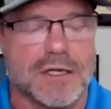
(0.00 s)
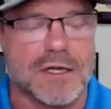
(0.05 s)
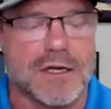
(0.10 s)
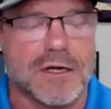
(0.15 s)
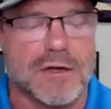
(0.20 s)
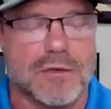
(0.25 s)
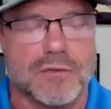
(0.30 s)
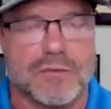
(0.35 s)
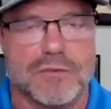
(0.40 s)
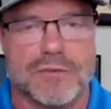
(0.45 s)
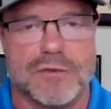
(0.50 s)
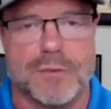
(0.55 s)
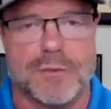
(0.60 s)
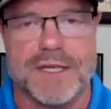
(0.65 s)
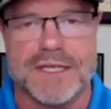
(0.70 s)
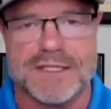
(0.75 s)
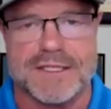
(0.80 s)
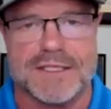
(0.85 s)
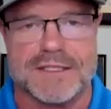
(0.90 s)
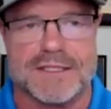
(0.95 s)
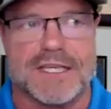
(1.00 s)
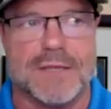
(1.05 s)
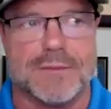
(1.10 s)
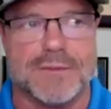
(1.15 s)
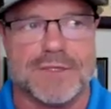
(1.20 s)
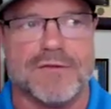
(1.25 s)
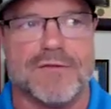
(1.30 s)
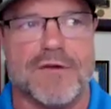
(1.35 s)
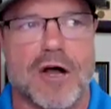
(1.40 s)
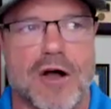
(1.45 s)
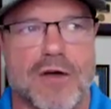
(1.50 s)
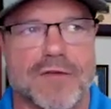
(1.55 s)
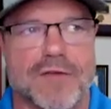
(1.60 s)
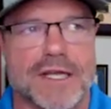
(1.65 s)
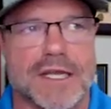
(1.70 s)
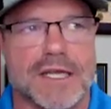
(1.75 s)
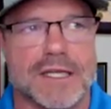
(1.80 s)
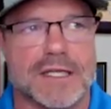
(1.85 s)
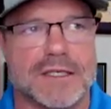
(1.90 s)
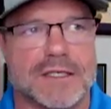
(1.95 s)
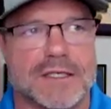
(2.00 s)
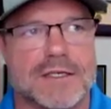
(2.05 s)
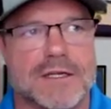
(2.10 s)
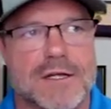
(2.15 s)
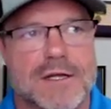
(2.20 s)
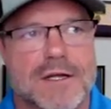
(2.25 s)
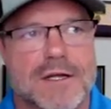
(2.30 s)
the business keeps evolving,